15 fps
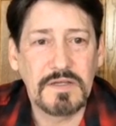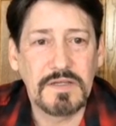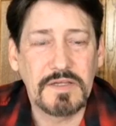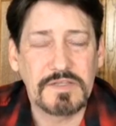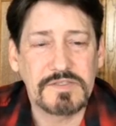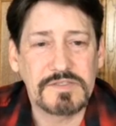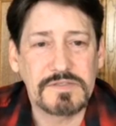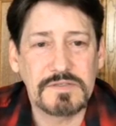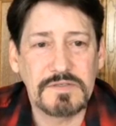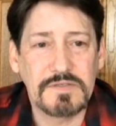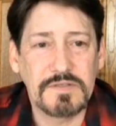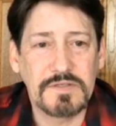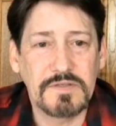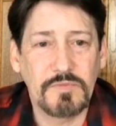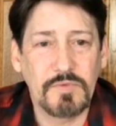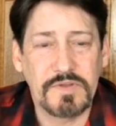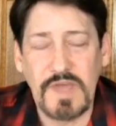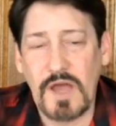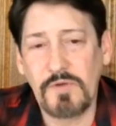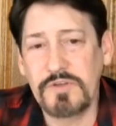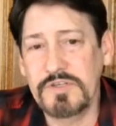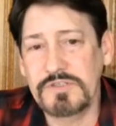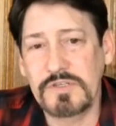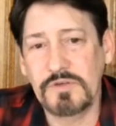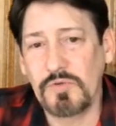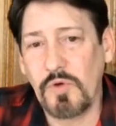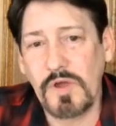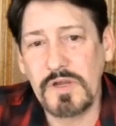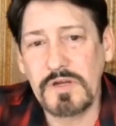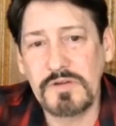It's without using a
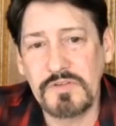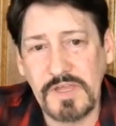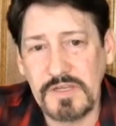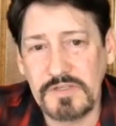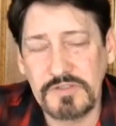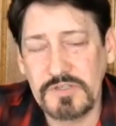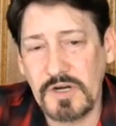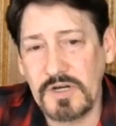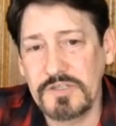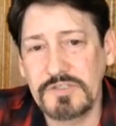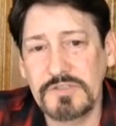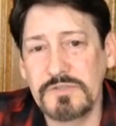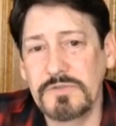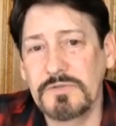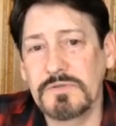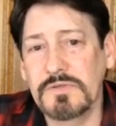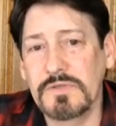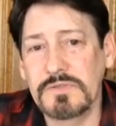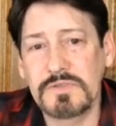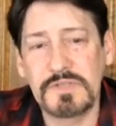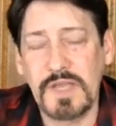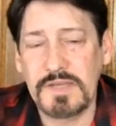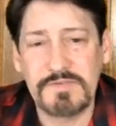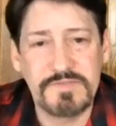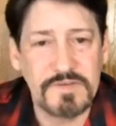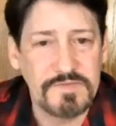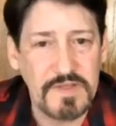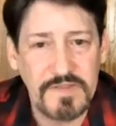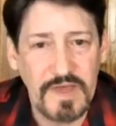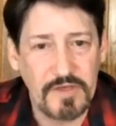lawyer, they can charge you like
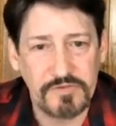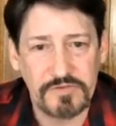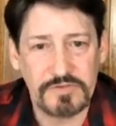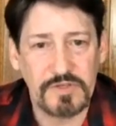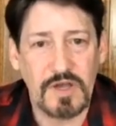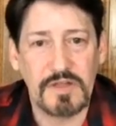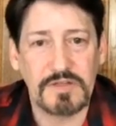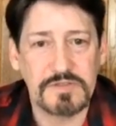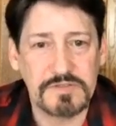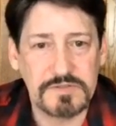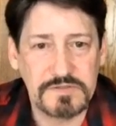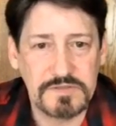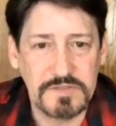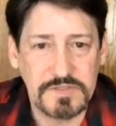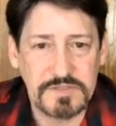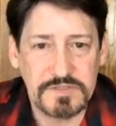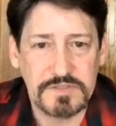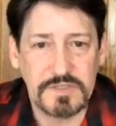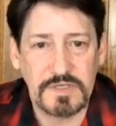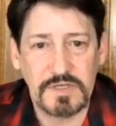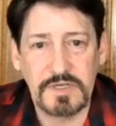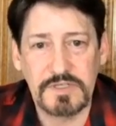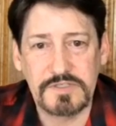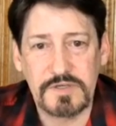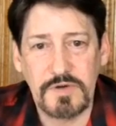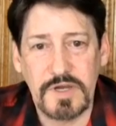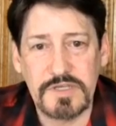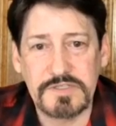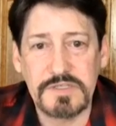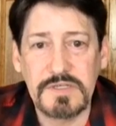$50,000. It's
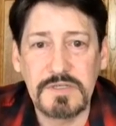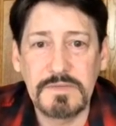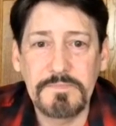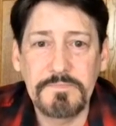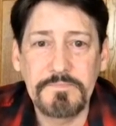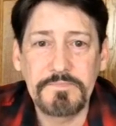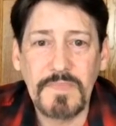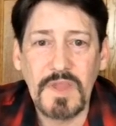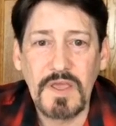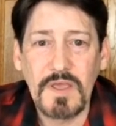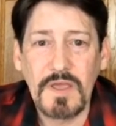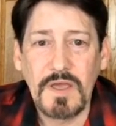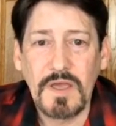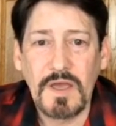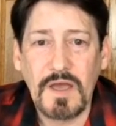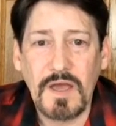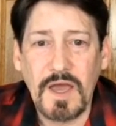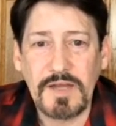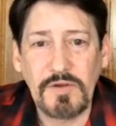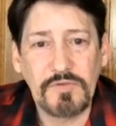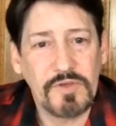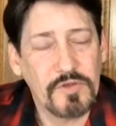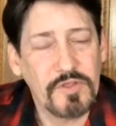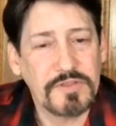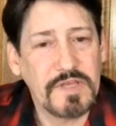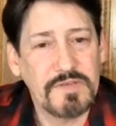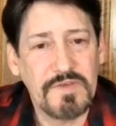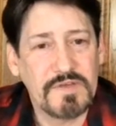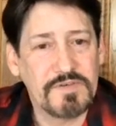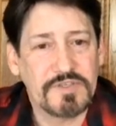crazy. I don't know that
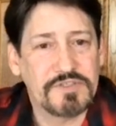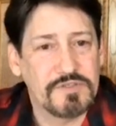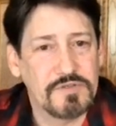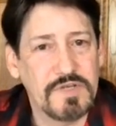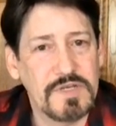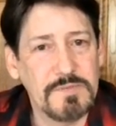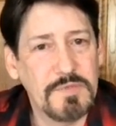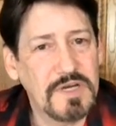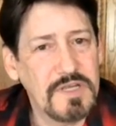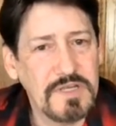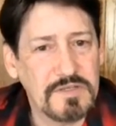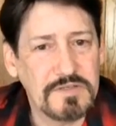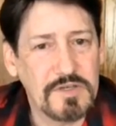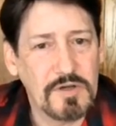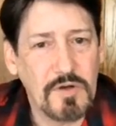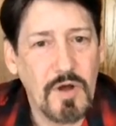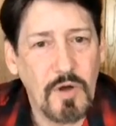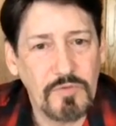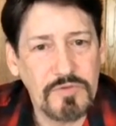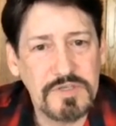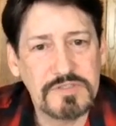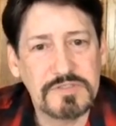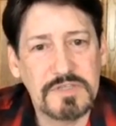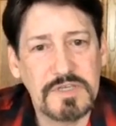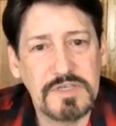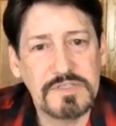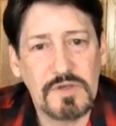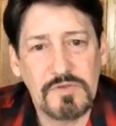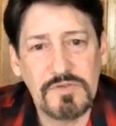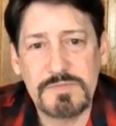they've ever sued anybody. All these
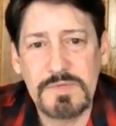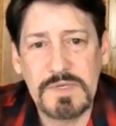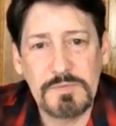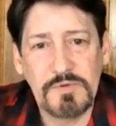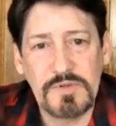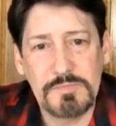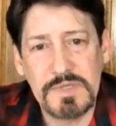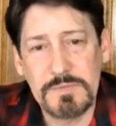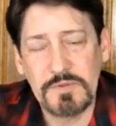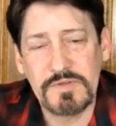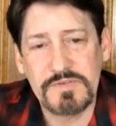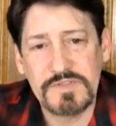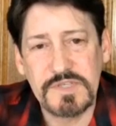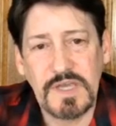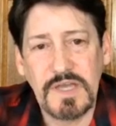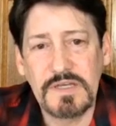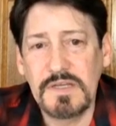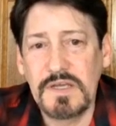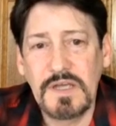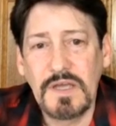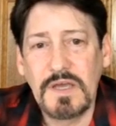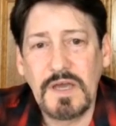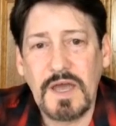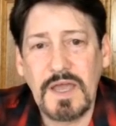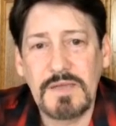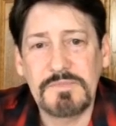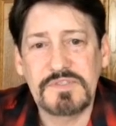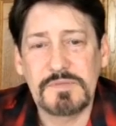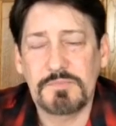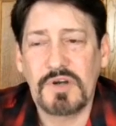things, all these people that people have said, I
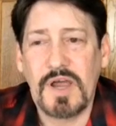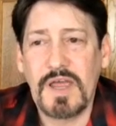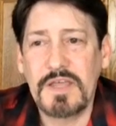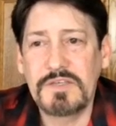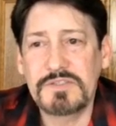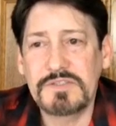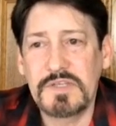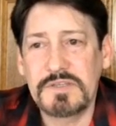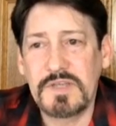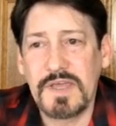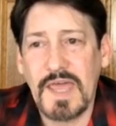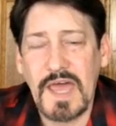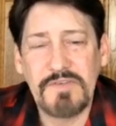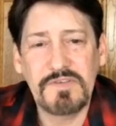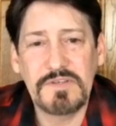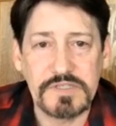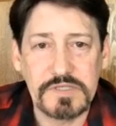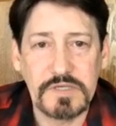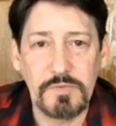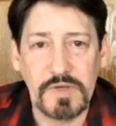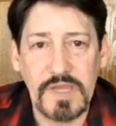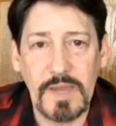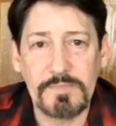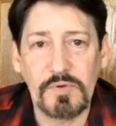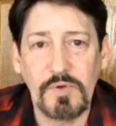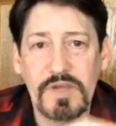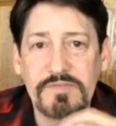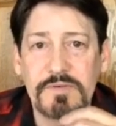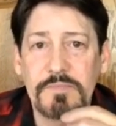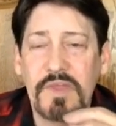am surprised that they haven't. We kept
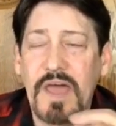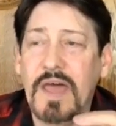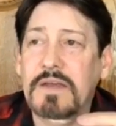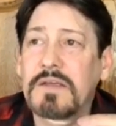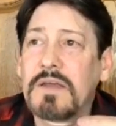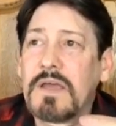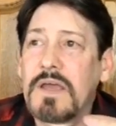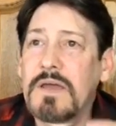away from that.